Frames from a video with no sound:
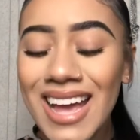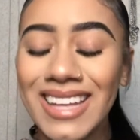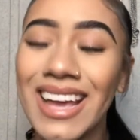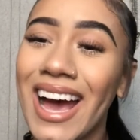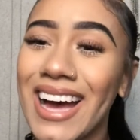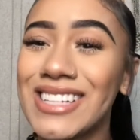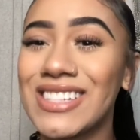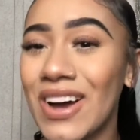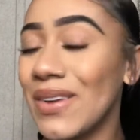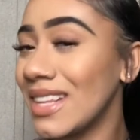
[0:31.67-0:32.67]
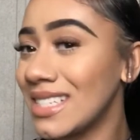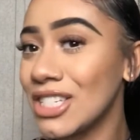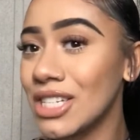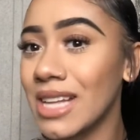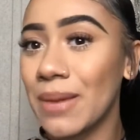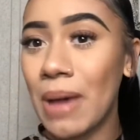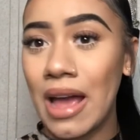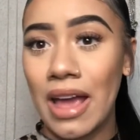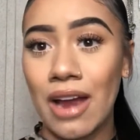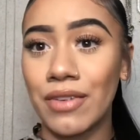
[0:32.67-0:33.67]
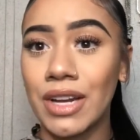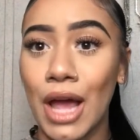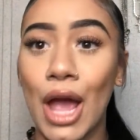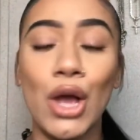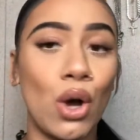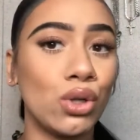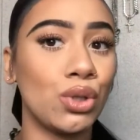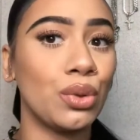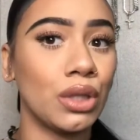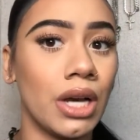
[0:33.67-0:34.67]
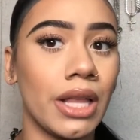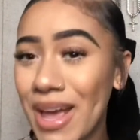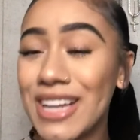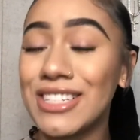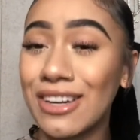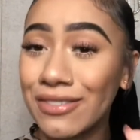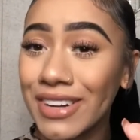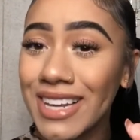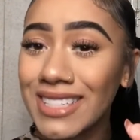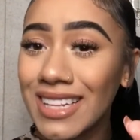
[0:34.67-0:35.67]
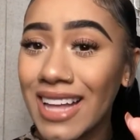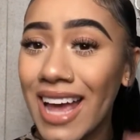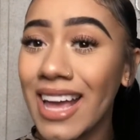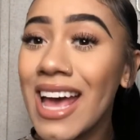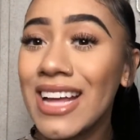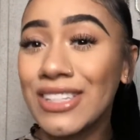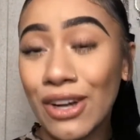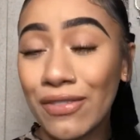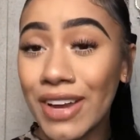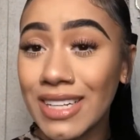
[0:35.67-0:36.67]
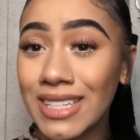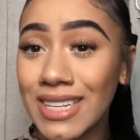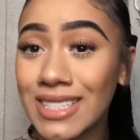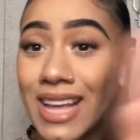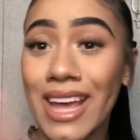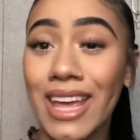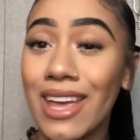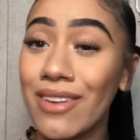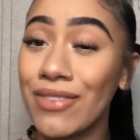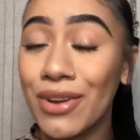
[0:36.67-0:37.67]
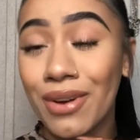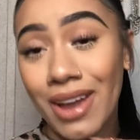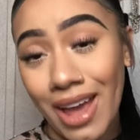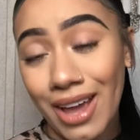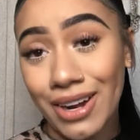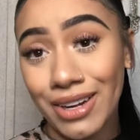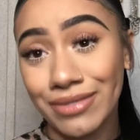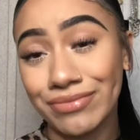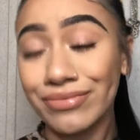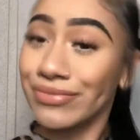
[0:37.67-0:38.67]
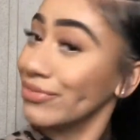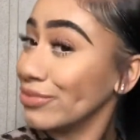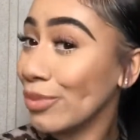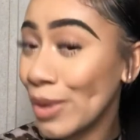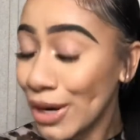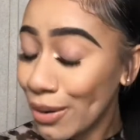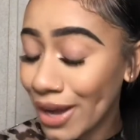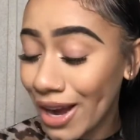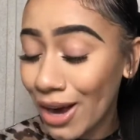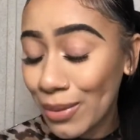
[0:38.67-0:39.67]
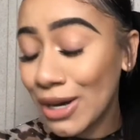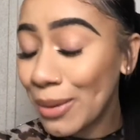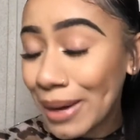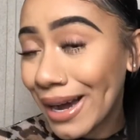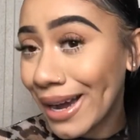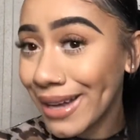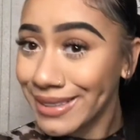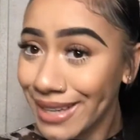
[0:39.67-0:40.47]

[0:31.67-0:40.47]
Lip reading: yeah, so this is just like my everyday go-to look. And don't forget to like, don't forget to dislike if you're a hater. We don't care, we don't mind.